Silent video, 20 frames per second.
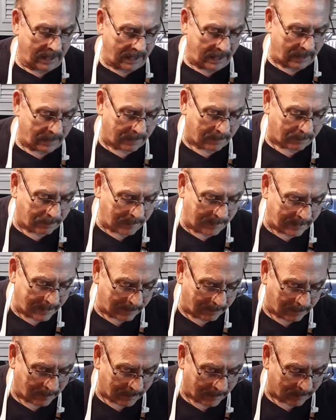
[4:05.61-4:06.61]
and the
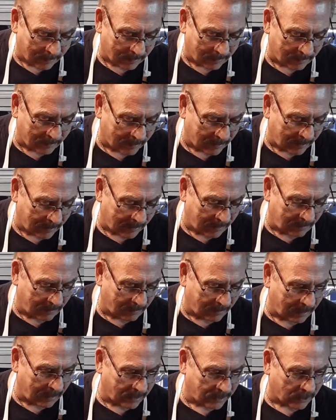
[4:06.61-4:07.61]
peanut butter and
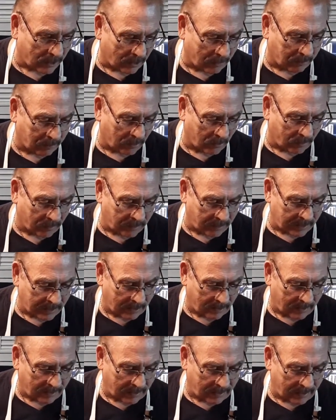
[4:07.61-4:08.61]
everything is all broken
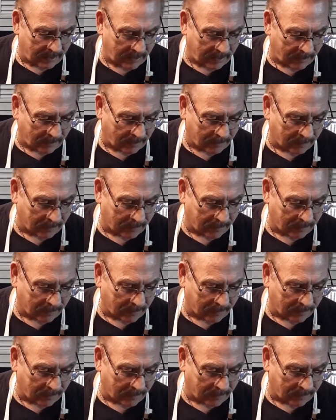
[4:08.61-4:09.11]
down in here.